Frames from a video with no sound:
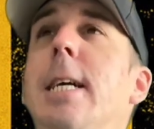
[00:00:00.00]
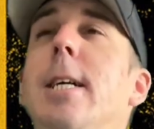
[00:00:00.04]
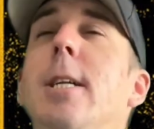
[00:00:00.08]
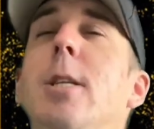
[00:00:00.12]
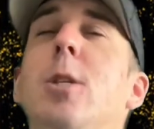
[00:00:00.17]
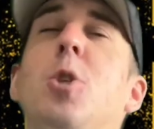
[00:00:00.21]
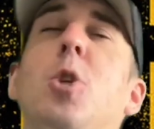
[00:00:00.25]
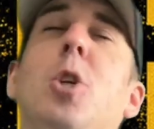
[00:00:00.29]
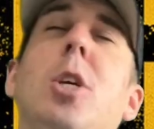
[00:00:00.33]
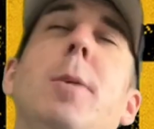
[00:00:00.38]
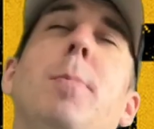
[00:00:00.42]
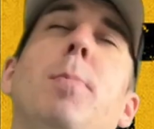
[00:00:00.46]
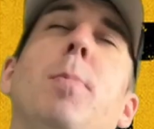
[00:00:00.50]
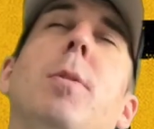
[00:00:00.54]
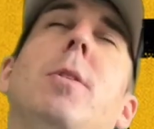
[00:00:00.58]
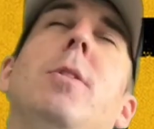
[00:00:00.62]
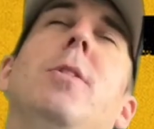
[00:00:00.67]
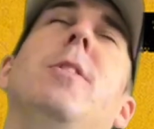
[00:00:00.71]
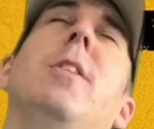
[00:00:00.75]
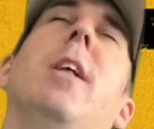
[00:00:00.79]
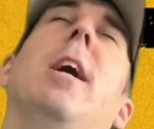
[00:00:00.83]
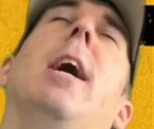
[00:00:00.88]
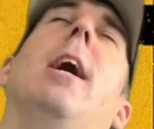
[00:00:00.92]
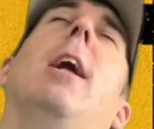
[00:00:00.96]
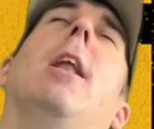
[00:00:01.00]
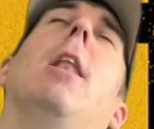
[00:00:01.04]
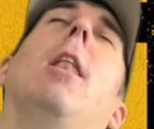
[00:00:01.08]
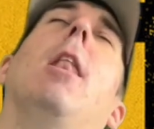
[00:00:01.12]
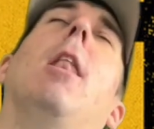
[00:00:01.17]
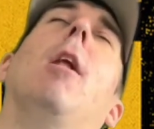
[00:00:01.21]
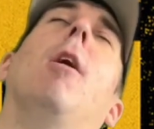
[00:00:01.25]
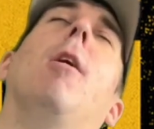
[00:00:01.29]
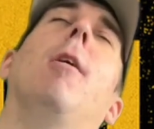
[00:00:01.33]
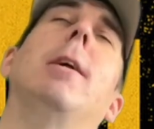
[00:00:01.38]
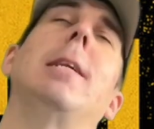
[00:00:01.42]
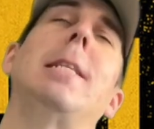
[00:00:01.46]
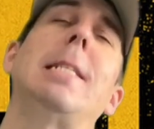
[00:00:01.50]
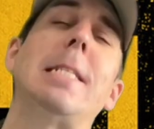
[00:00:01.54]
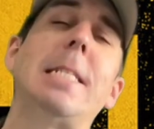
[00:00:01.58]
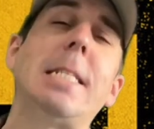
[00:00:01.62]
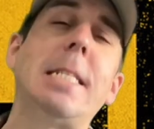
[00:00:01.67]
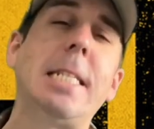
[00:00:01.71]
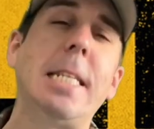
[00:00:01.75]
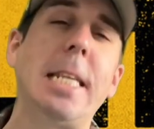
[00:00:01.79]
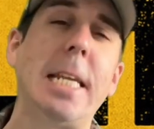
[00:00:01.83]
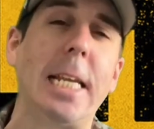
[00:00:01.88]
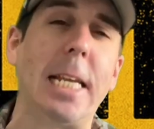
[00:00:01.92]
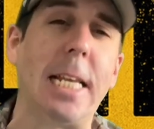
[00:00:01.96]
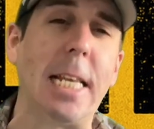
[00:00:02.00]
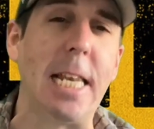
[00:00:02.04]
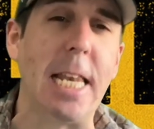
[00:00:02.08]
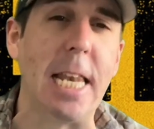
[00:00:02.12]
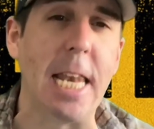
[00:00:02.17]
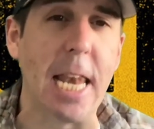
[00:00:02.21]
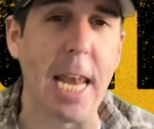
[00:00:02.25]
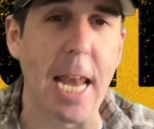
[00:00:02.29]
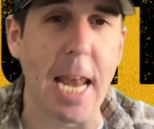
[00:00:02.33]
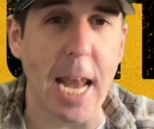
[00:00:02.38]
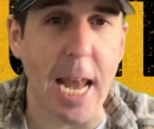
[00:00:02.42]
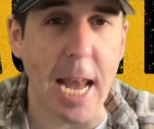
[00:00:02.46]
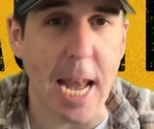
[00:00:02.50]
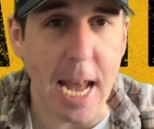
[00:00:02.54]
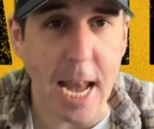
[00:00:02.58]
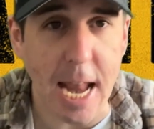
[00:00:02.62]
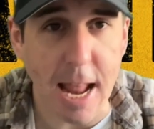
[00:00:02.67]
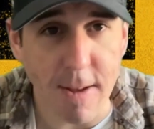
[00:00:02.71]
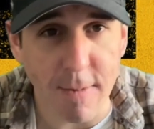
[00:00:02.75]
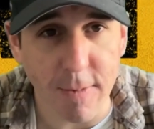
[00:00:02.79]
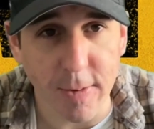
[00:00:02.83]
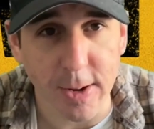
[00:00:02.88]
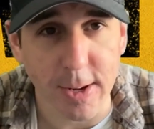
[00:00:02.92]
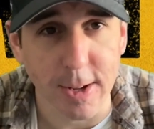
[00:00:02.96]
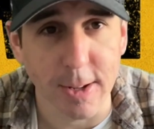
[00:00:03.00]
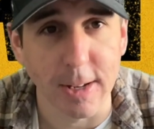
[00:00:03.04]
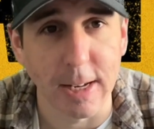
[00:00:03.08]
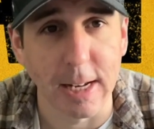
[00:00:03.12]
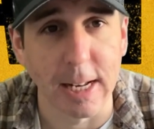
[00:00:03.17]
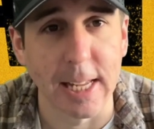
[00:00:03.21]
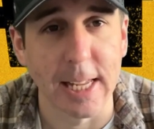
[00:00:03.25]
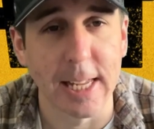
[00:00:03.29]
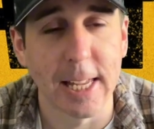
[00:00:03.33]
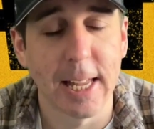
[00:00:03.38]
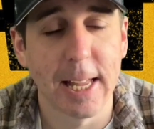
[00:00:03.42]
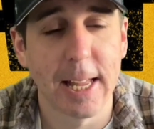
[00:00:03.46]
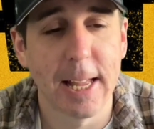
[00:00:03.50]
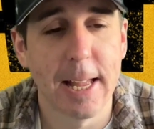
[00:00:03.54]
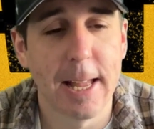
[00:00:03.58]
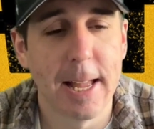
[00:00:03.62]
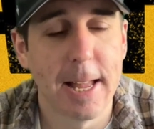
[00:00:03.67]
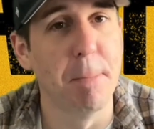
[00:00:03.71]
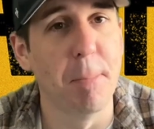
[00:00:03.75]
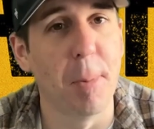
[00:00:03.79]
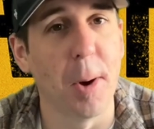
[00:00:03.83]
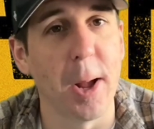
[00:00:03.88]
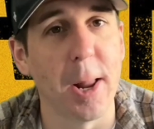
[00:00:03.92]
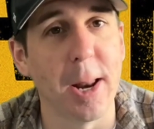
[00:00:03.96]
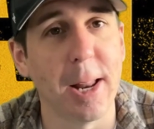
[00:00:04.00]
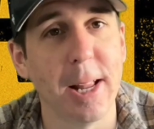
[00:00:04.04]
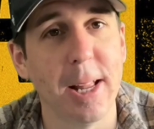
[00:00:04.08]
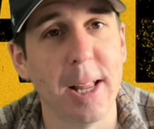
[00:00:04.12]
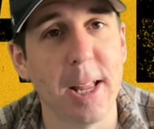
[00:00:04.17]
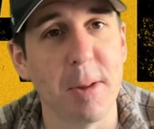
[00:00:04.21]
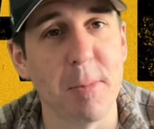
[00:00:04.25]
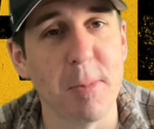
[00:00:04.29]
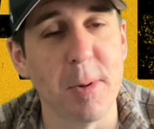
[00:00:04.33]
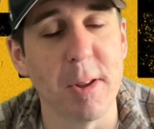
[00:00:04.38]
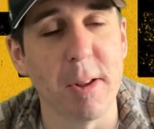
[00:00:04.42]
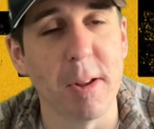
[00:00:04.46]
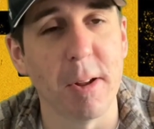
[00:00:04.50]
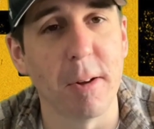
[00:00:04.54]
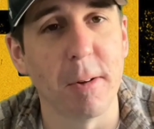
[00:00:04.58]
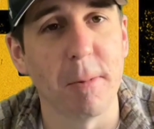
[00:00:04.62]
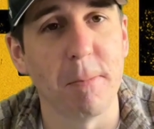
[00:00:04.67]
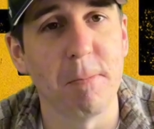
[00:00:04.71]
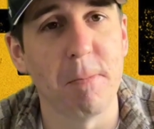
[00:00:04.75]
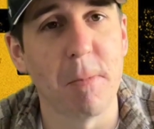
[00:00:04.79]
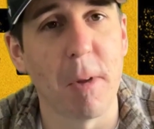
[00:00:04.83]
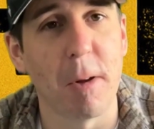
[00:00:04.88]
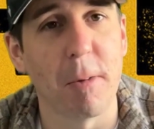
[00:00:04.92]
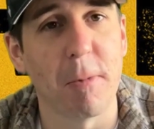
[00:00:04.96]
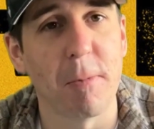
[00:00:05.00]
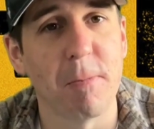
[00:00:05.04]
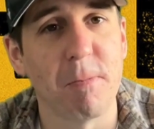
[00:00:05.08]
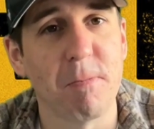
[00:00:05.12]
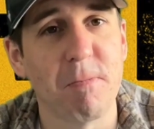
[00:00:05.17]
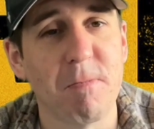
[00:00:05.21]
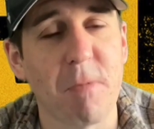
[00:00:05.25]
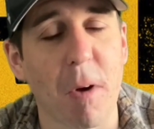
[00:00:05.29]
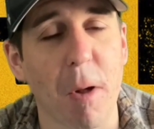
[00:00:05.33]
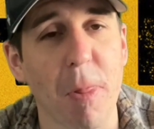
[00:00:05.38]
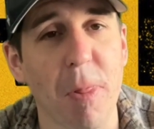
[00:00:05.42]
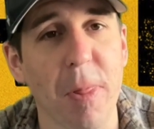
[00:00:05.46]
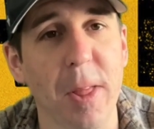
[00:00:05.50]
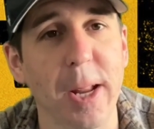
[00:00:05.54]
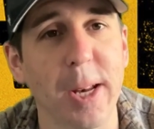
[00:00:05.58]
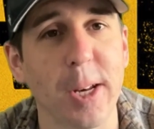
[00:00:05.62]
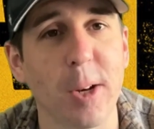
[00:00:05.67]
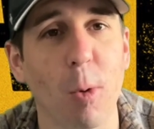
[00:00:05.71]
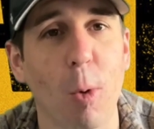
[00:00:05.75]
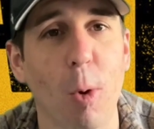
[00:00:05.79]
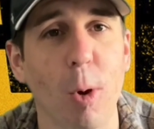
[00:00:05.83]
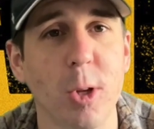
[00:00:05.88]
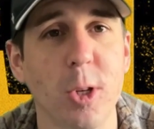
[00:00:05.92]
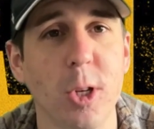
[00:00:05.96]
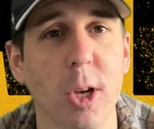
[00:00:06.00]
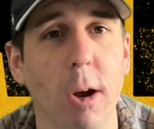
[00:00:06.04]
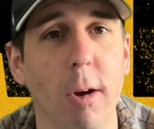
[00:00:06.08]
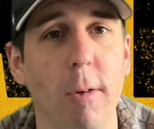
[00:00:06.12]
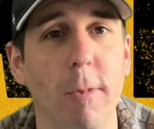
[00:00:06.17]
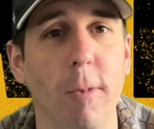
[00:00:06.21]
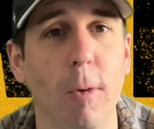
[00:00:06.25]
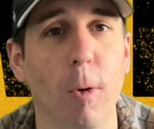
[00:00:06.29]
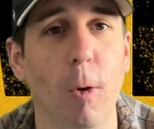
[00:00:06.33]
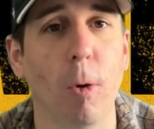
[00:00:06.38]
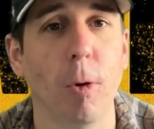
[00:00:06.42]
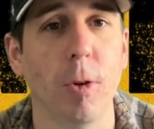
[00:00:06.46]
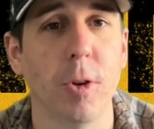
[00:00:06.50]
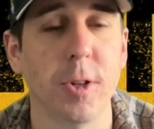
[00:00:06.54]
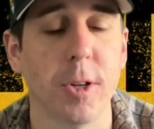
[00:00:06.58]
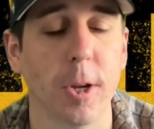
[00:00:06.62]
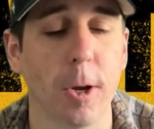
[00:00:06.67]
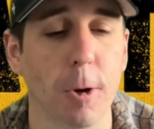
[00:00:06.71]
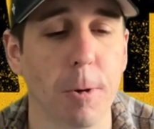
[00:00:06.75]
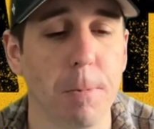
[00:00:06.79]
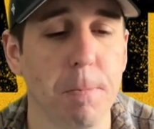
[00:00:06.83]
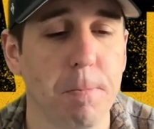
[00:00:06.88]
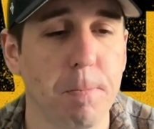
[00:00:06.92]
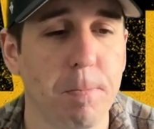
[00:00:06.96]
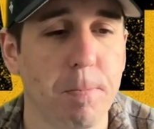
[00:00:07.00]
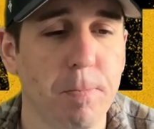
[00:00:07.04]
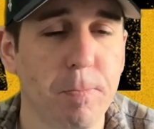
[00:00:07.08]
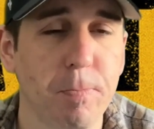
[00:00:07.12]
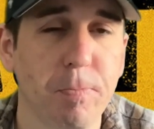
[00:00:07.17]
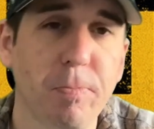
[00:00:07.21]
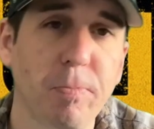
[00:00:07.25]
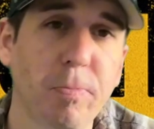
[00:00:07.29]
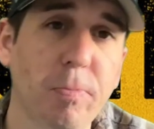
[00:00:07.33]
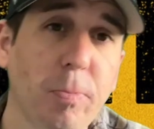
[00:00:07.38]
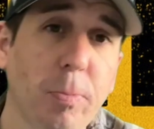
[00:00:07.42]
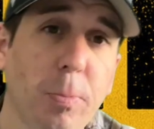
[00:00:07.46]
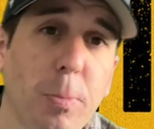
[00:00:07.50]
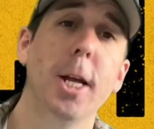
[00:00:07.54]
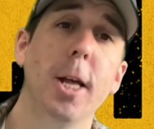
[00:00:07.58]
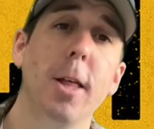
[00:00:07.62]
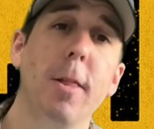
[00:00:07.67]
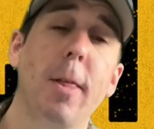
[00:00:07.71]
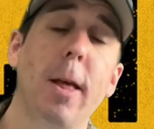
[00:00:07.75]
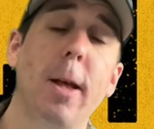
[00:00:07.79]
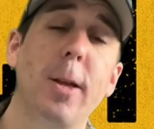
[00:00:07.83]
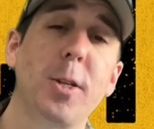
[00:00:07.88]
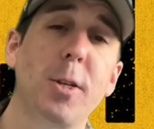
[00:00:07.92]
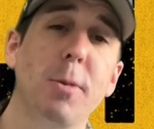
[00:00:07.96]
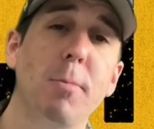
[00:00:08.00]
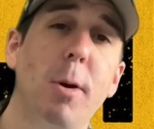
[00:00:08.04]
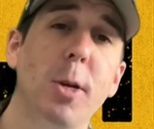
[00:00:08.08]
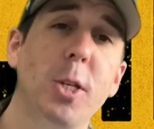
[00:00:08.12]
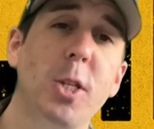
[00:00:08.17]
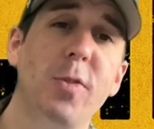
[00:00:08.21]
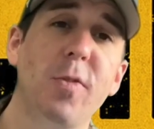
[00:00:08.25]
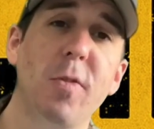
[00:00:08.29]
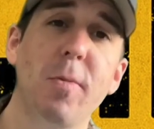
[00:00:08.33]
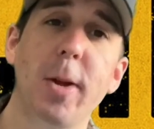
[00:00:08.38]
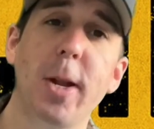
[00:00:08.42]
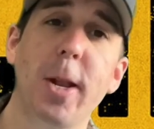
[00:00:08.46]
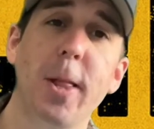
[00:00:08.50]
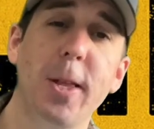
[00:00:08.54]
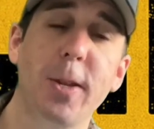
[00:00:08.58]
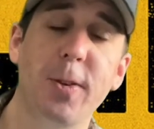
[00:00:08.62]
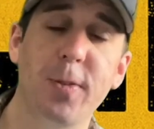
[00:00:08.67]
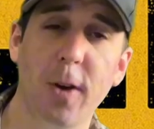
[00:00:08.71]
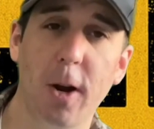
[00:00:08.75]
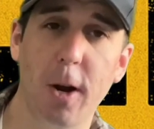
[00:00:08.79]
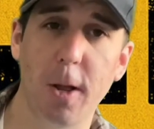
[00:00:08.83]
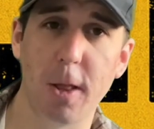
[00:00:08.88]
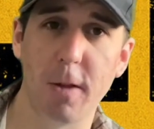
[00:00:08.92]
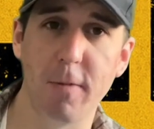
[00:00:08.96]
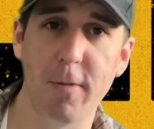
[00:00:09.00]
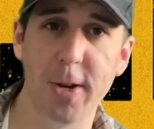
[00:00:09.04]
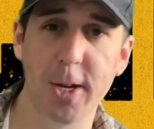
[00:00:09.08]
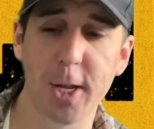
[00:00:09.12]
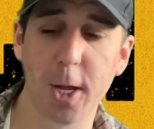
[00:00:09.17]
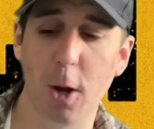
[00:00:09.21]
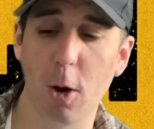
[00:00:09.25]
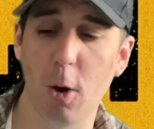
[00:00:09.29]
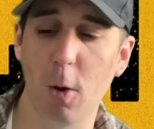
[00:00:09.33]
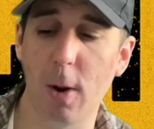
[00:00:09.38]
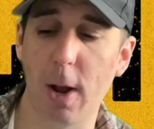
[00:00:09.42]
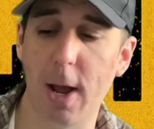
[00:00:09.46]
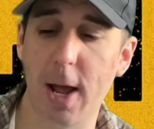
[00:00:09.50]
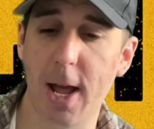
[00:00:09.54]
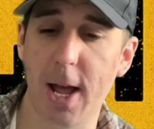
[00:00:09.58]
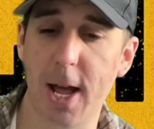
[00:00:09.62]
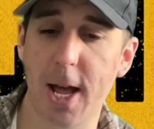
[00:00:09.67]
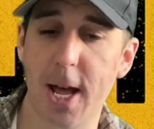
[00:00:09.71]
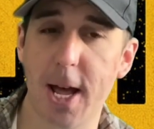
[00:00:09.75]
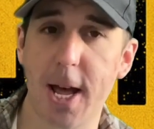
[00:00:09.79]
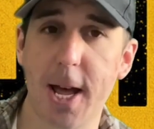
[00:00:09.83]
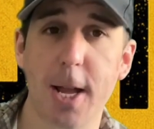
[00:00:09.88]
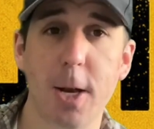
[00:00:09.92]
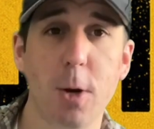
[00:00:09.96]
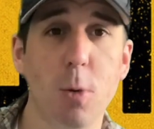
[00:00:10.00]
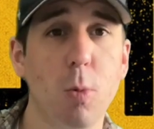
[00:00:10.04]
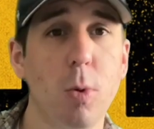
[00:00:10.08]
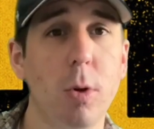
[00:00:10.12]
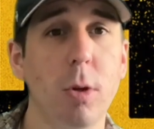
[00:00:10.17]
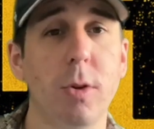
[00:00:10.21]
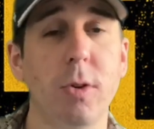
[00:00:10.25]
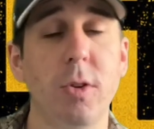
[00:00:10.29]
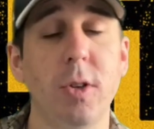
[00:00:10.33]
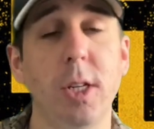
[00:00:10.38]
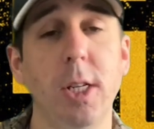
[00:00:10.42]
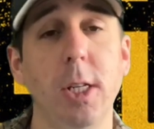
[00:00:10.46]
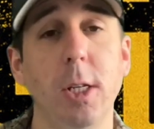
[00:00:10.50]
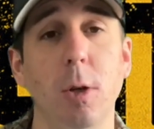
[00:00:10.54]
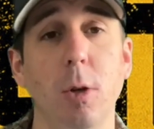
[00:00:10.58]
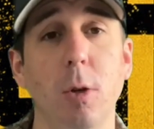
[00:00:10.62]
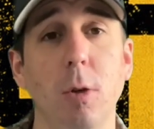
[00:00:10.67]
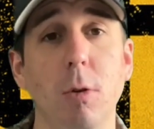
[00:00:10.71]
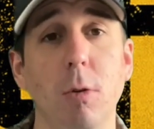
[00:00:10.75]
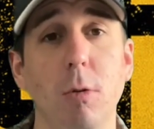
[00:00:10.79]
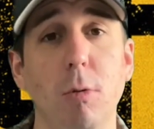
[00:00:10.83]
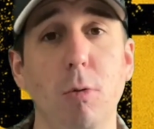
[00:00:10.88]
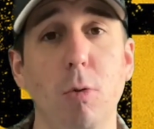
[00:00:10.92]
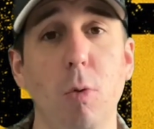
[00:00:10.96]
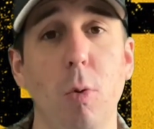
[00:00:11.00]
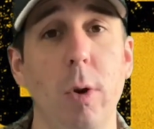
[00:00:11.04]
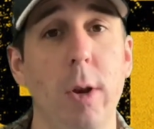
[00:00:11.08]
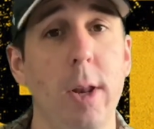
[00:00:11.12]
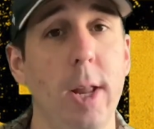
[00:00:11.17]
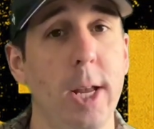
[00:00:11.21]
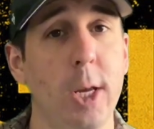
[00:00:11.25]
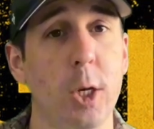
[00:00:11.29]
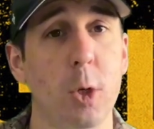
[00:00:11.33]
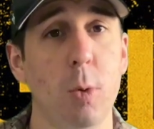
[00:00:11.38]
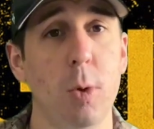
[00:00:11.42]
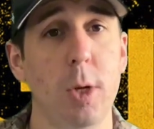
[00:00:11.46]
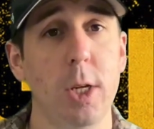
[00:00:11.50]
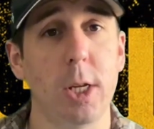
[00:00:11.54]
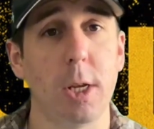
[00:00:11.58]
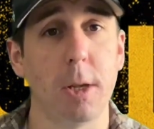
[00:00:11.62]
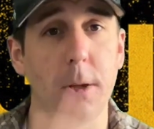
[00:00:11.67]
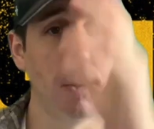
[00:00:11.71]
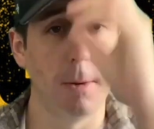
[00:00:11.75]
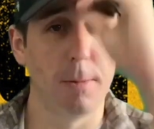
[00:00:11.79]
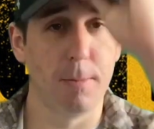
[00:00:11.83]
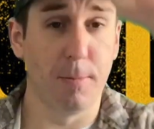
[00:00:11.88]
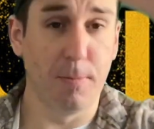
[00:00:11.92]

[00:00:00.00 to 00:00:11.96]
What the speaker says: cheapens that line significantly. But it'd be a fun thing to watch out for. So thanks so much if you made it this far in the video, and we'll see you next week.